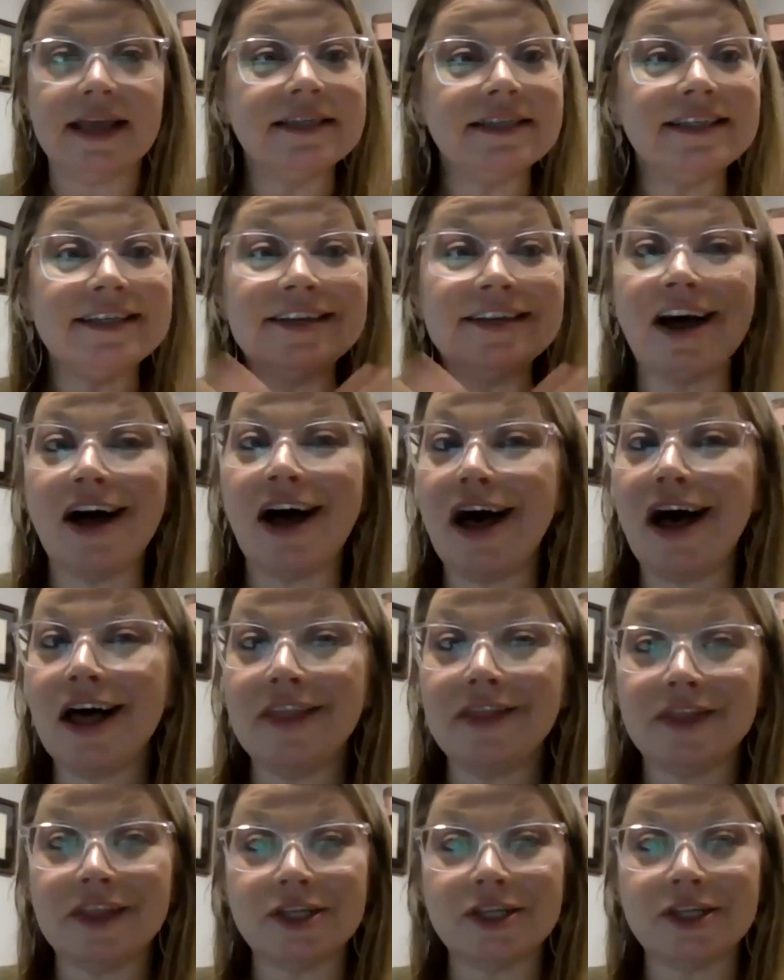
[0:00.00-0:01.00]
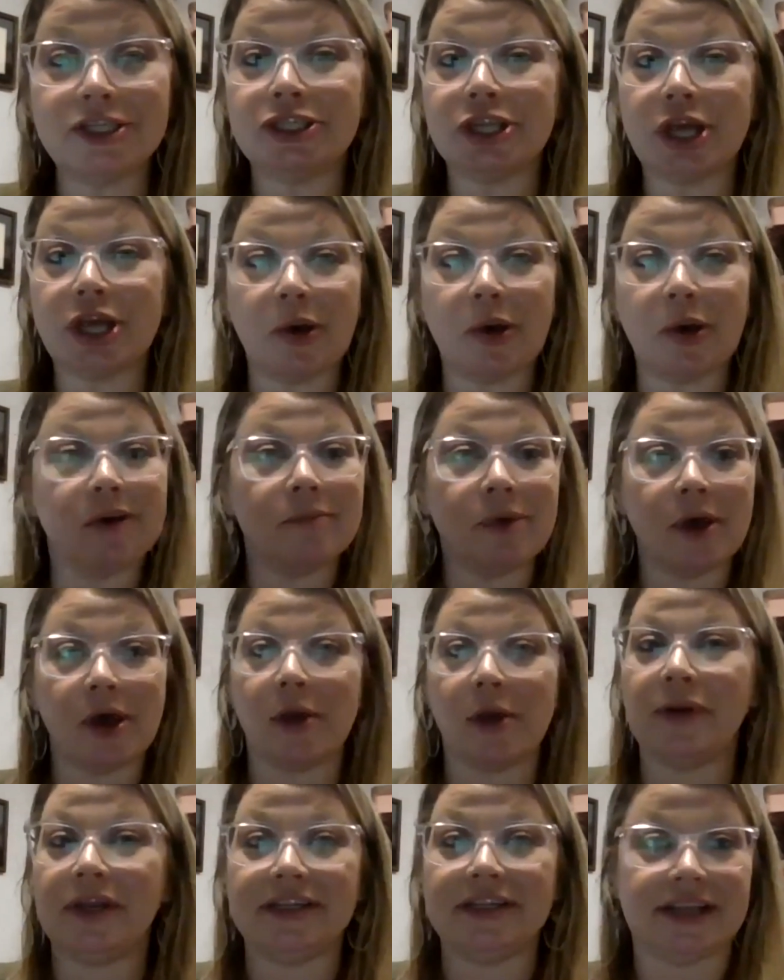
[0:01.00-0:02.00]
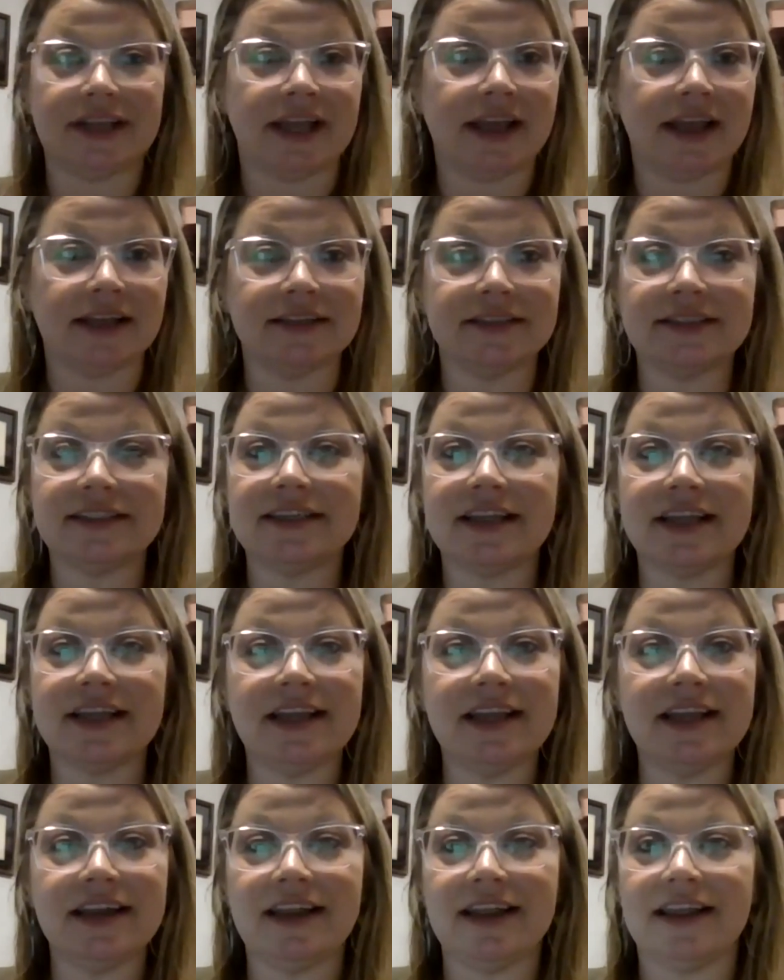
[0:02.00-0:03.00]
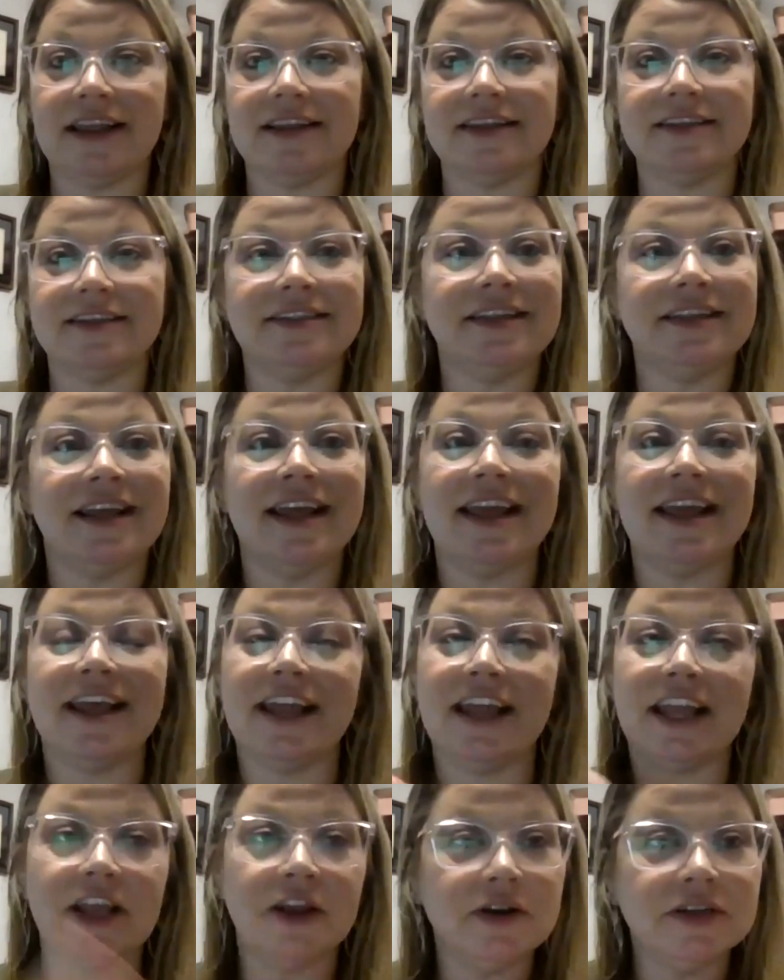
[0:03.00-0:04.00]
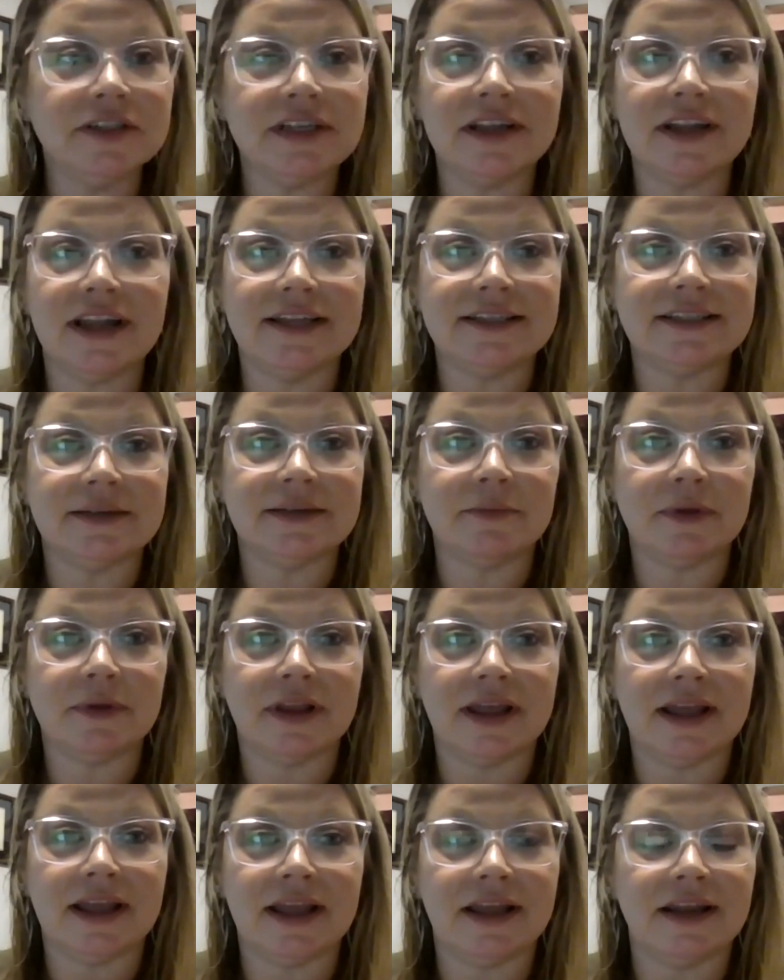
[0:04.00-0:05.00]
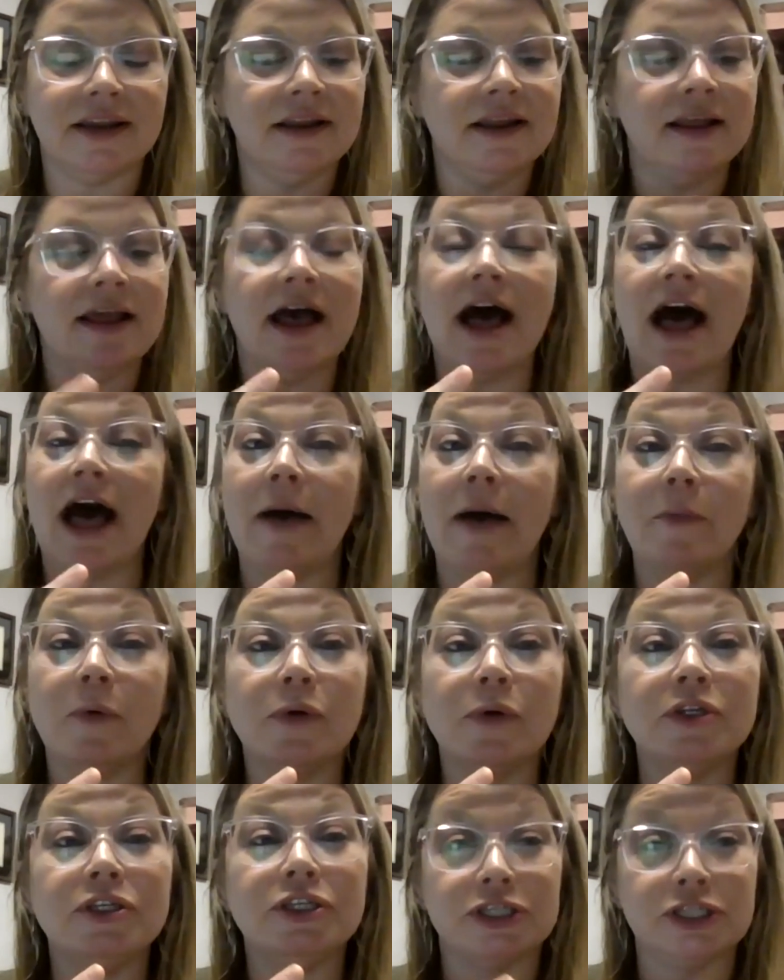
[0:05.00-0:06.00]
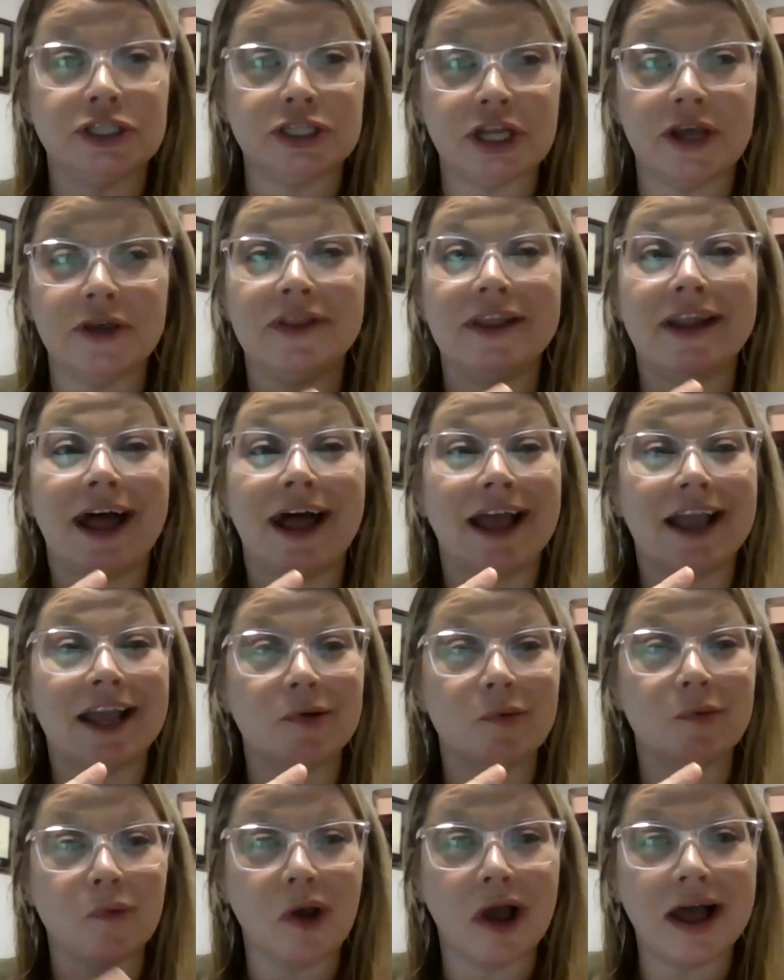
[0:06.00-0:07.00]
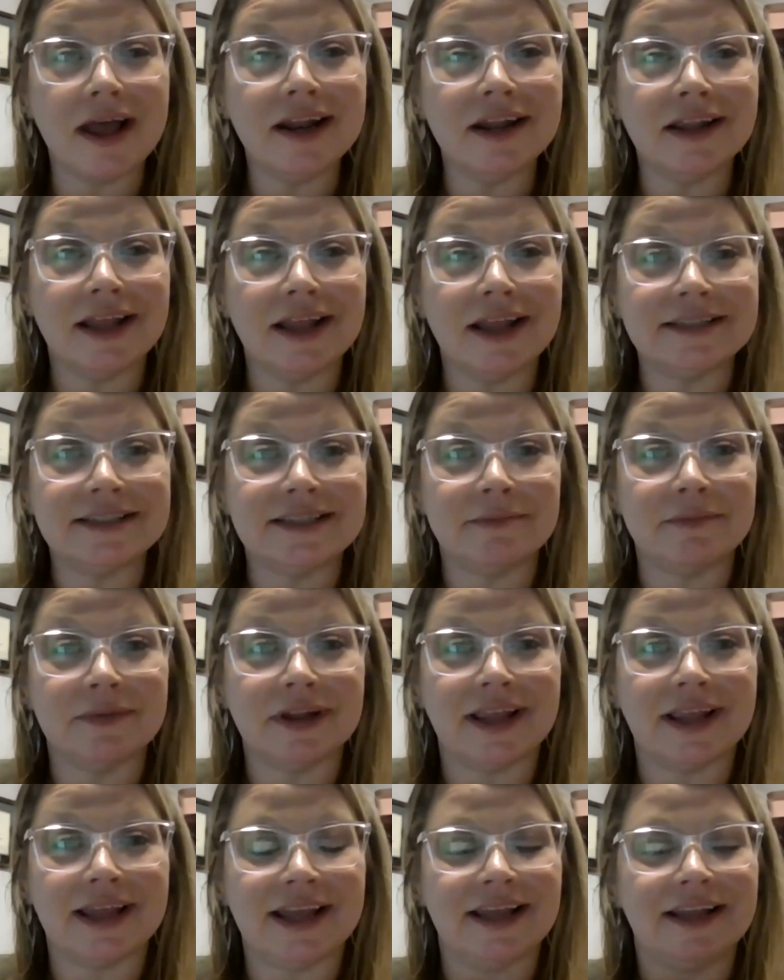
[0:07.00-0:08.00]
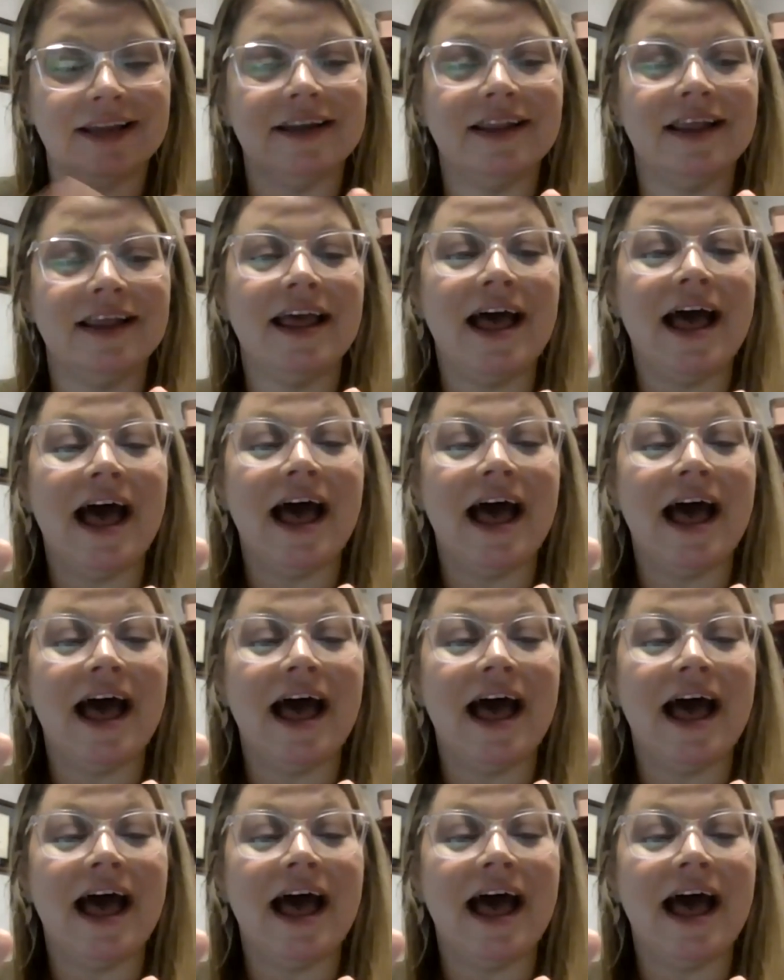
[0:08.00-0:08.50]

is not this show and pony dance. It is here's a lesson plan. I'm going to show that I can write a lesson plan.